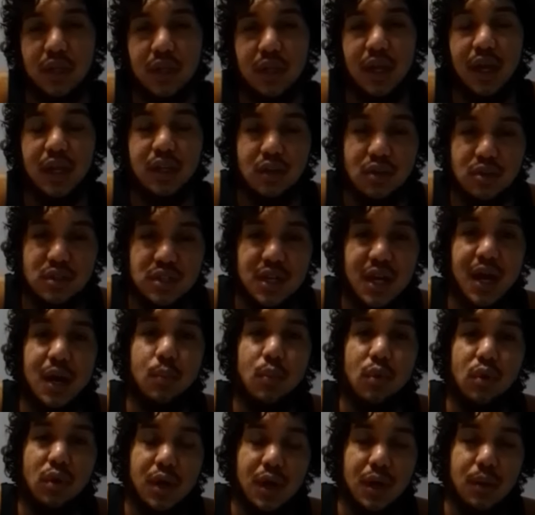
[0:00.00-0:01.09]
And your time will
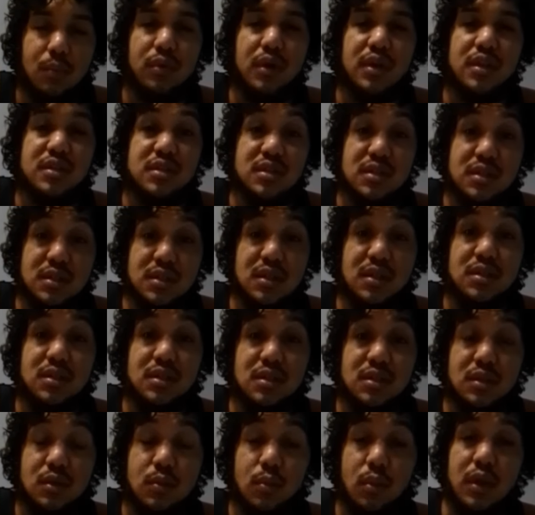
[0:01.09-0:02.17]
come, brothers and
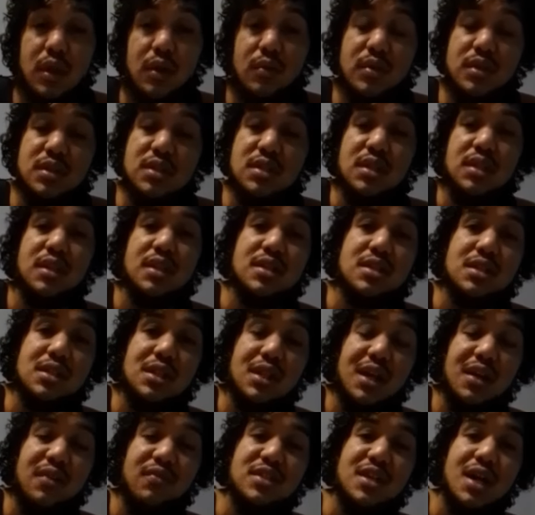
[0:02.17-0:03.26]
sisters, whether it's in this
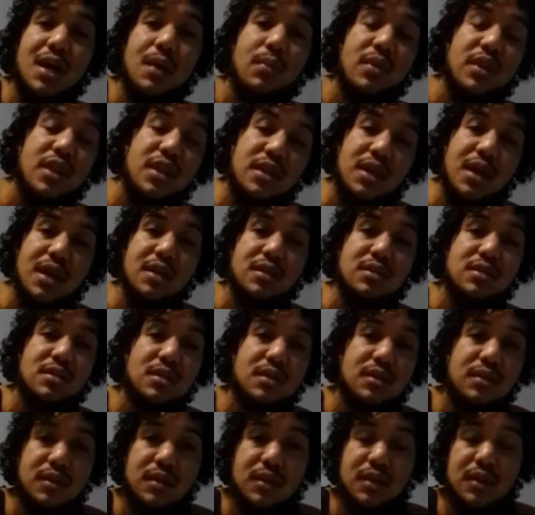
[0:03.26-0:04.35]
lifetime or the next
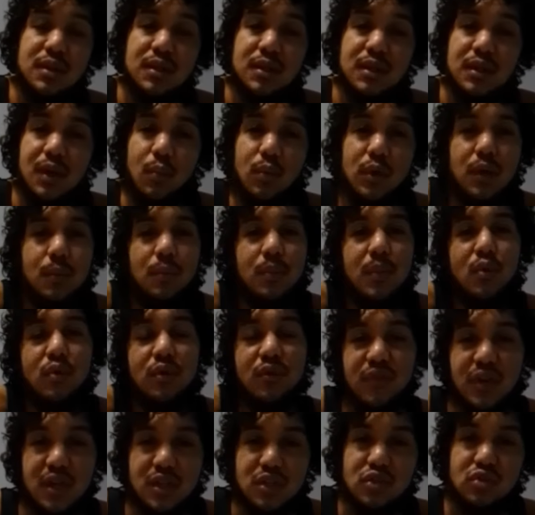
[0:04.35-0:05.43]
want to
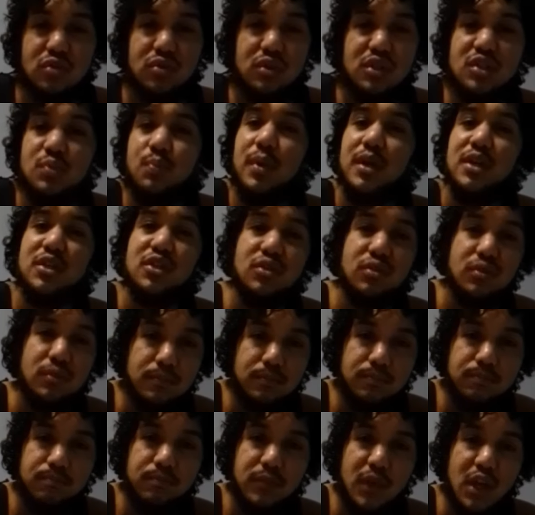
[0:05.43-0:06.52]
motivate you. You're special.
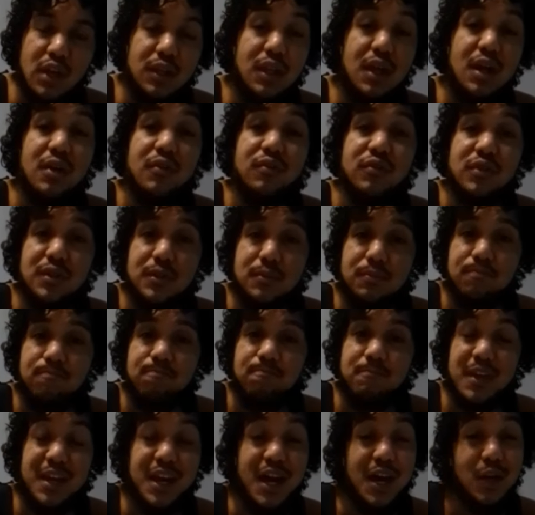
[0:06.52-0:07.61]
You're loved.
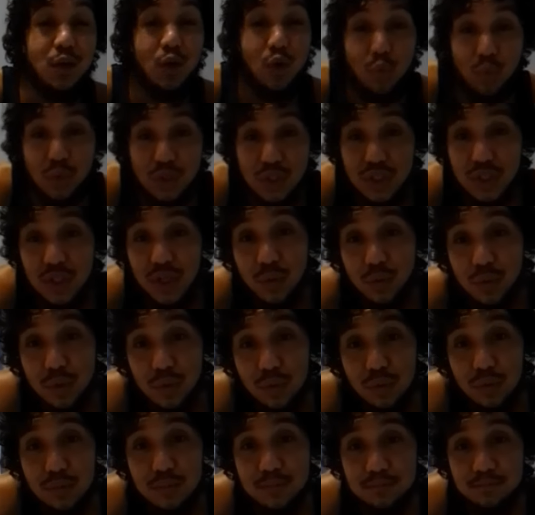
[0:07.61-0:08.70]
And I know what you go
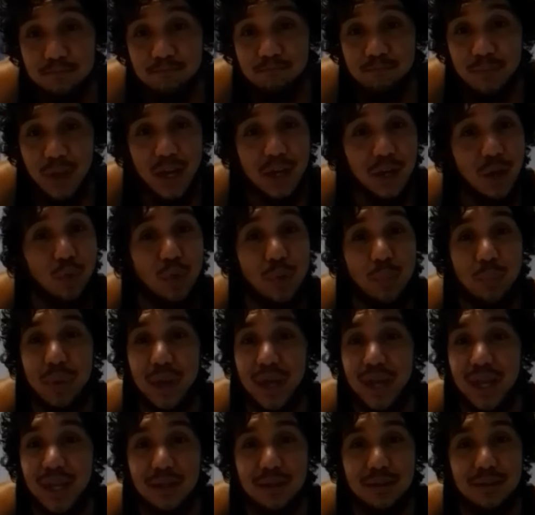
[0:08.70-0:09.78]
through. I know the
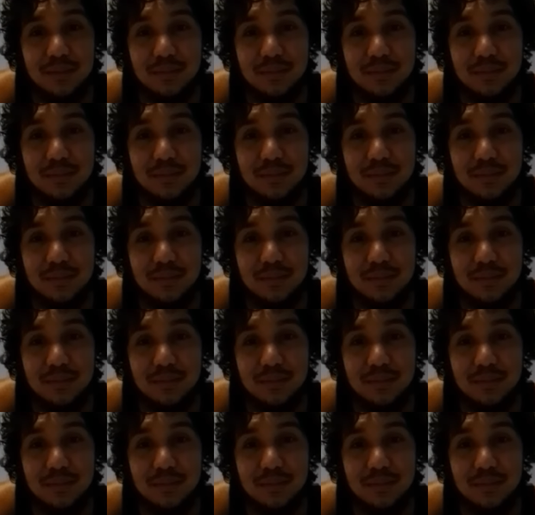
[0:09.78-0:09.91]
pain.